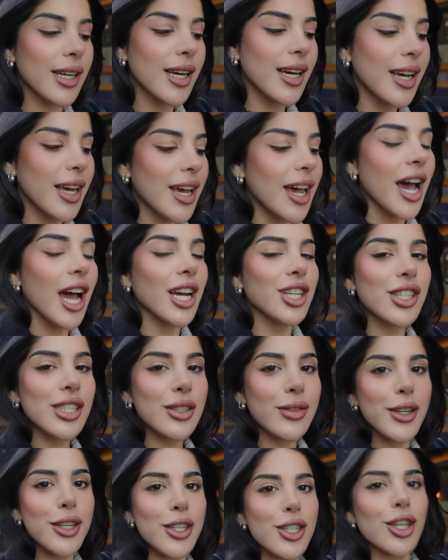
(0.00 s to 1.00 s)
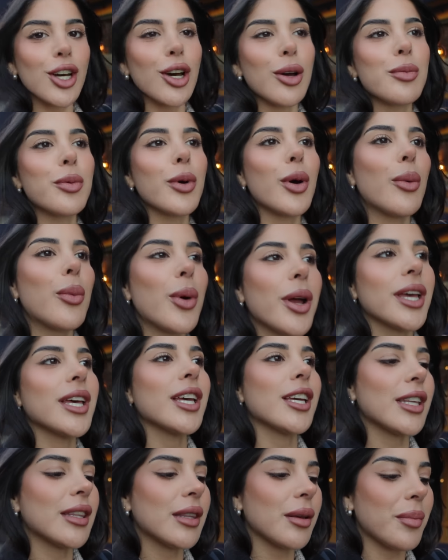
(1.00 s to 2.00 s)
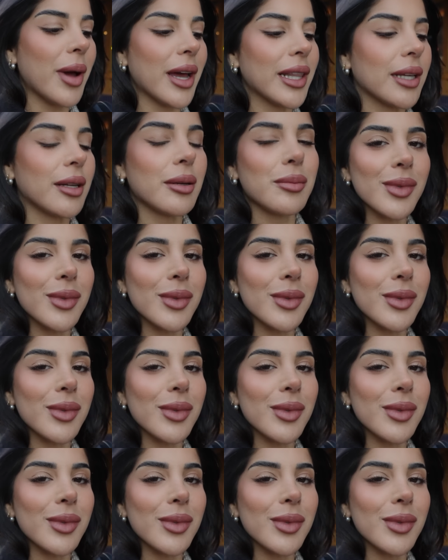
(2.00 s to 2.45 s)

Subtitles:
I just finished up with my little